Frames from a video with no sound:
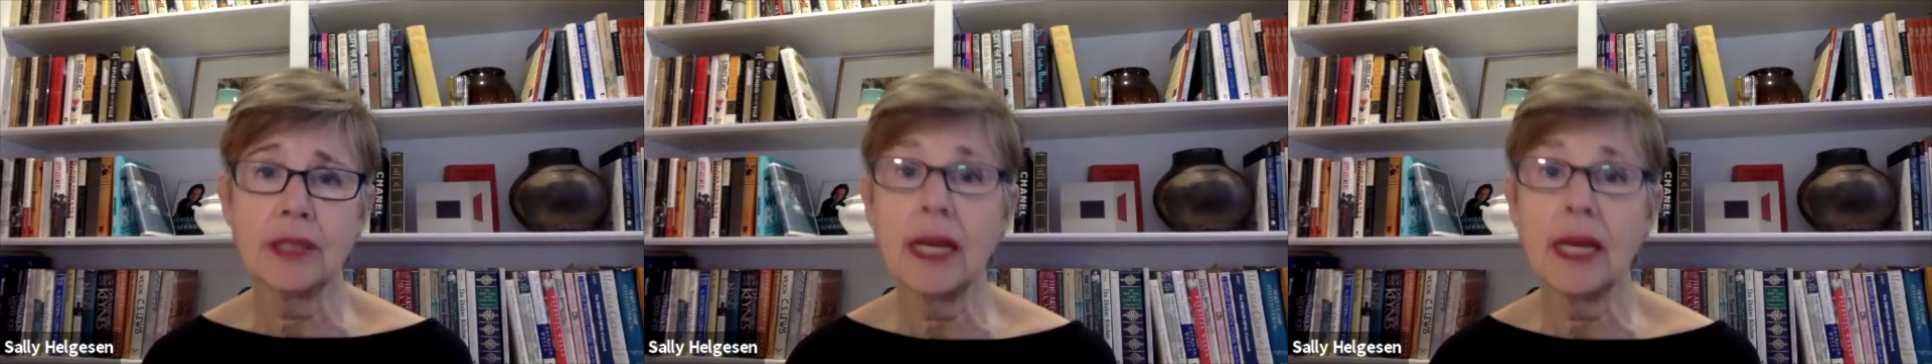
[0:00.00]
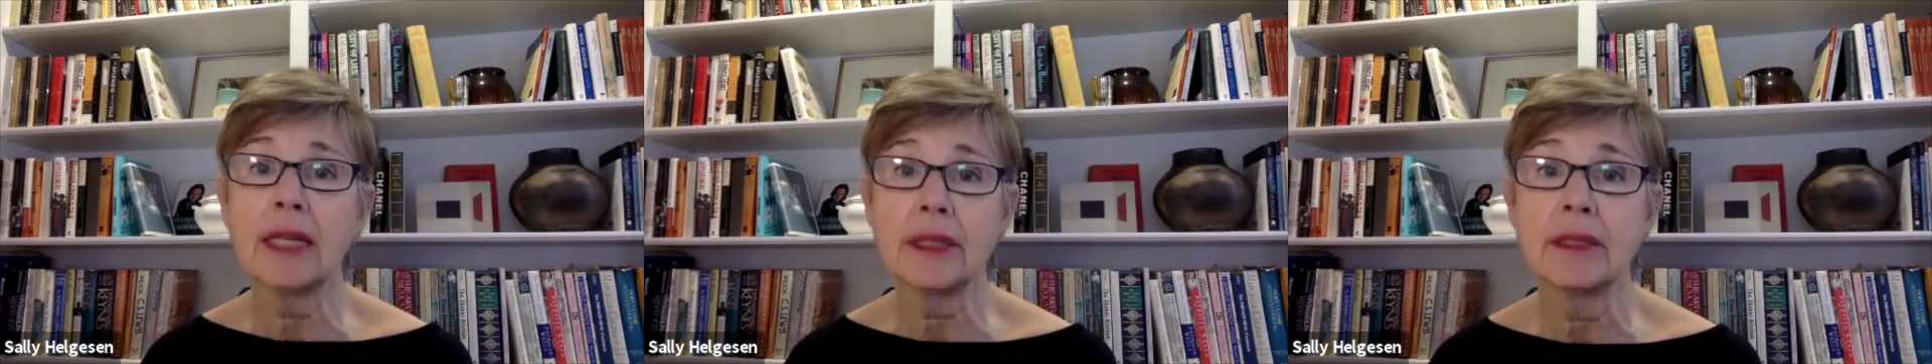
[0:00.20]

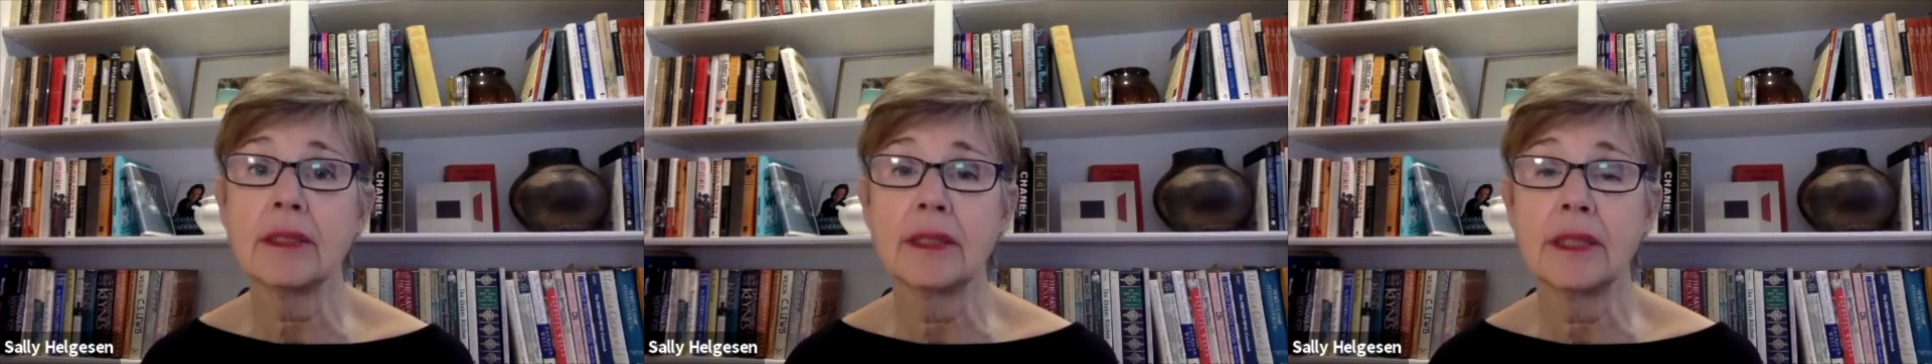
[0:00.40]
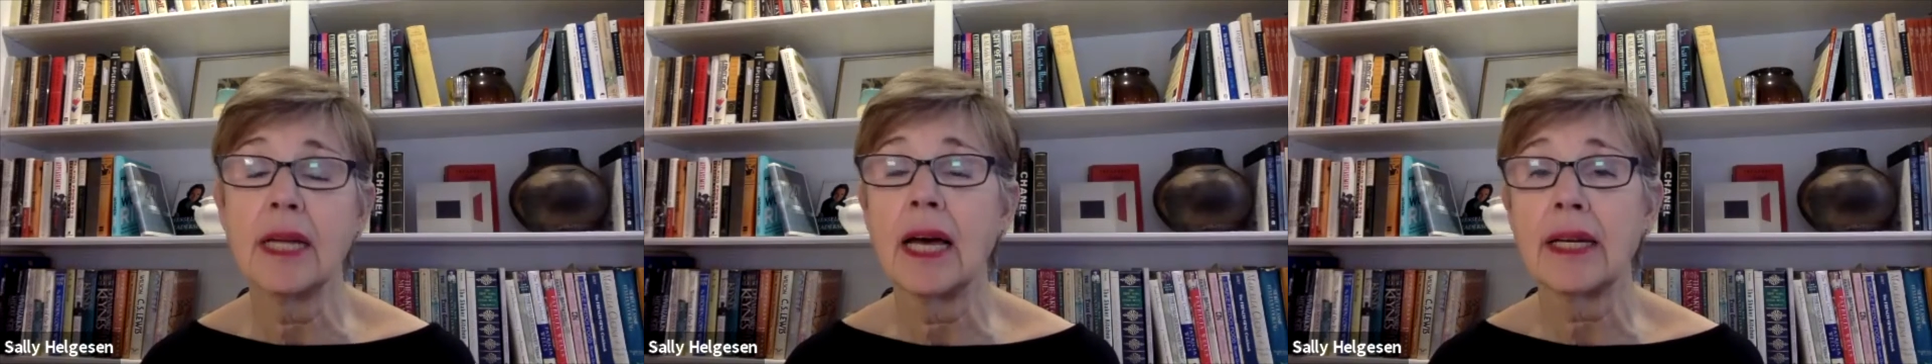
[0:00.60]
not,
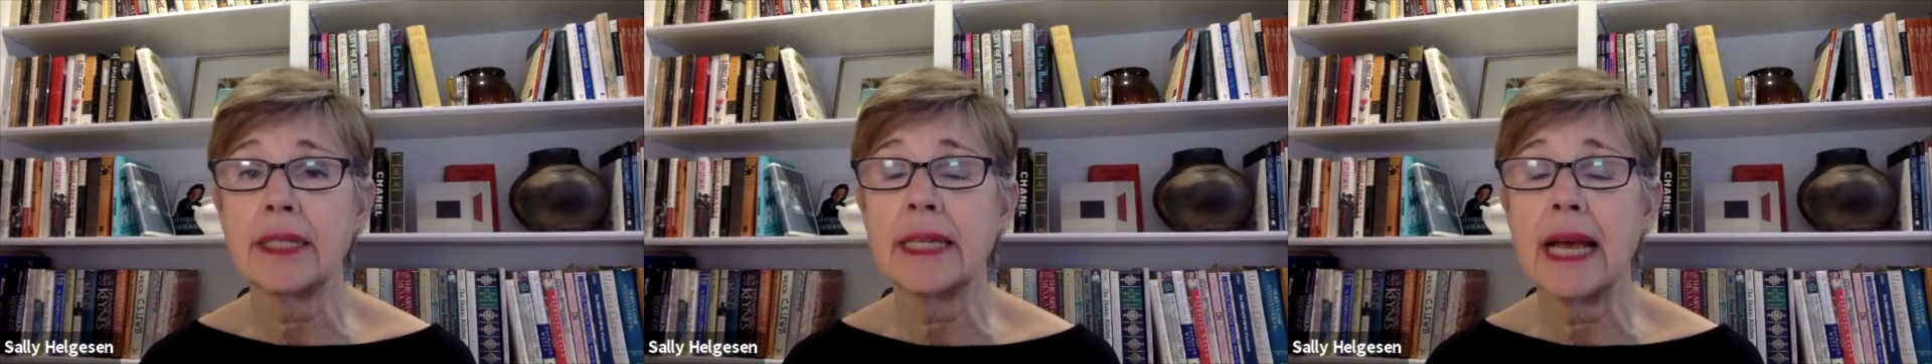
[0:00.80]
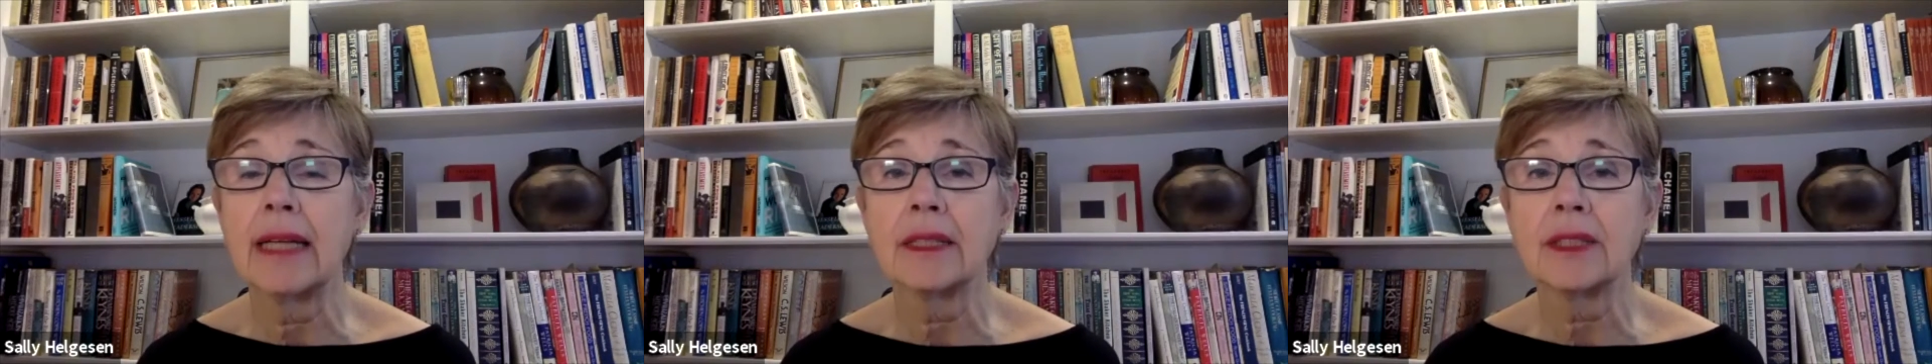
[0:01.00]
not
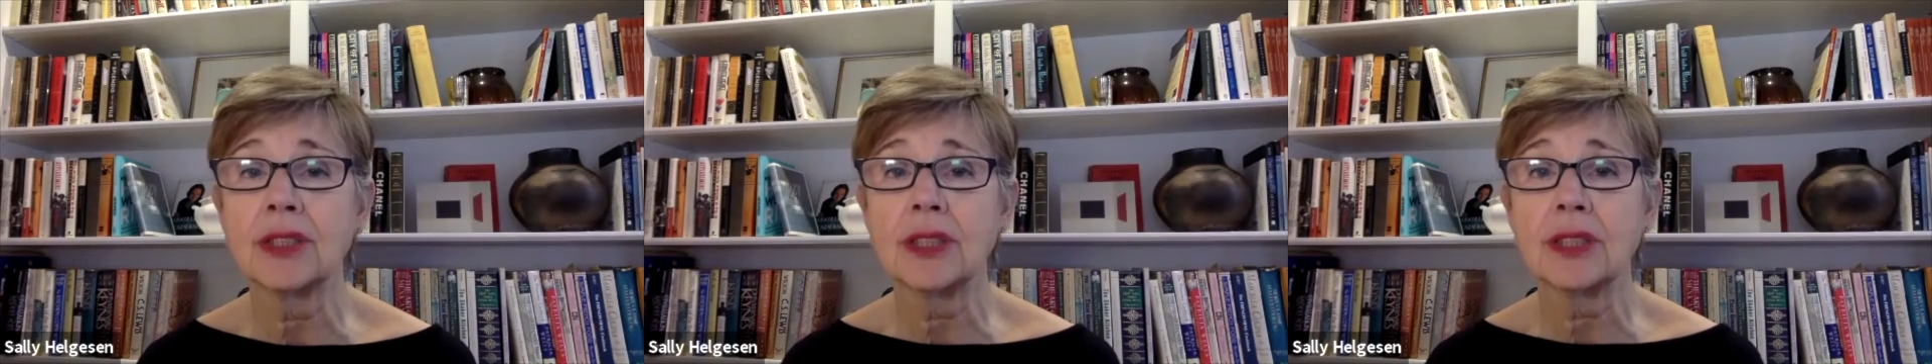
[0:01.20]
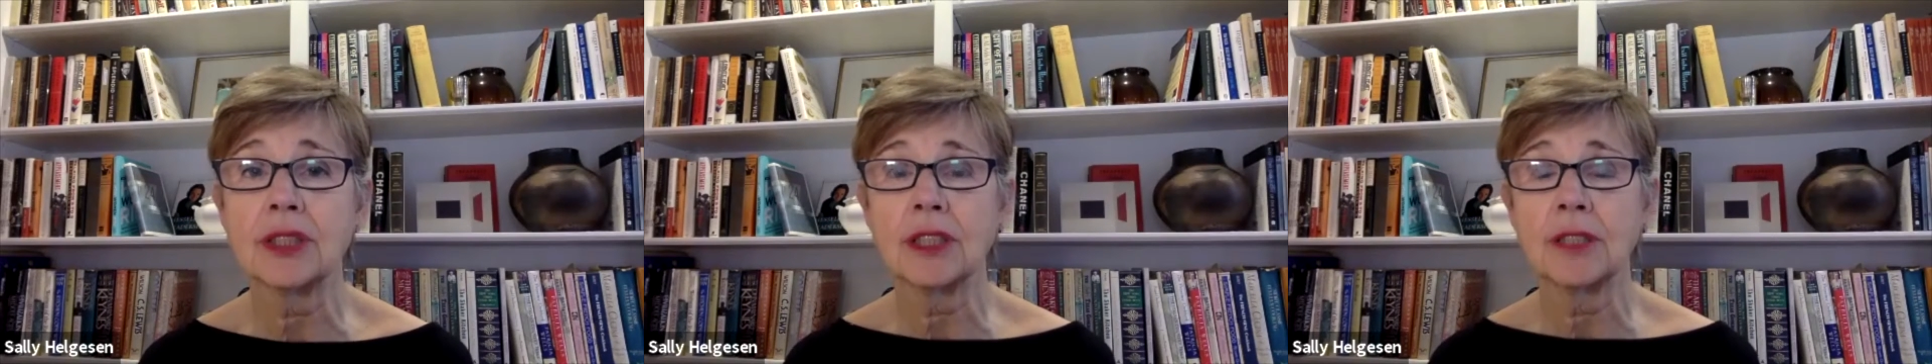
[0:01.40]

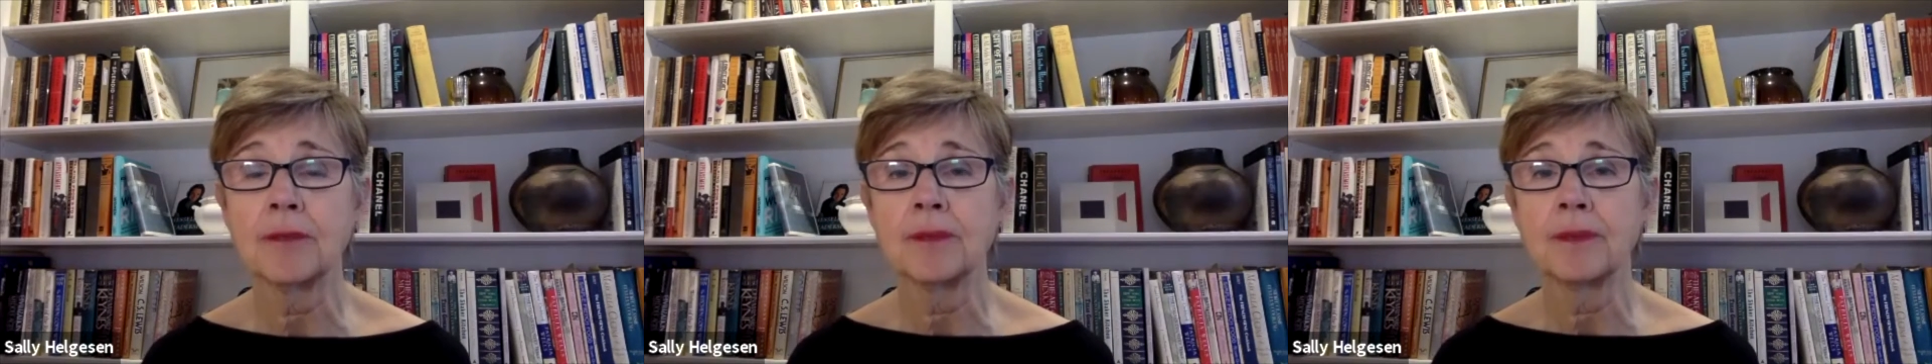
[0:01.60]
analysis.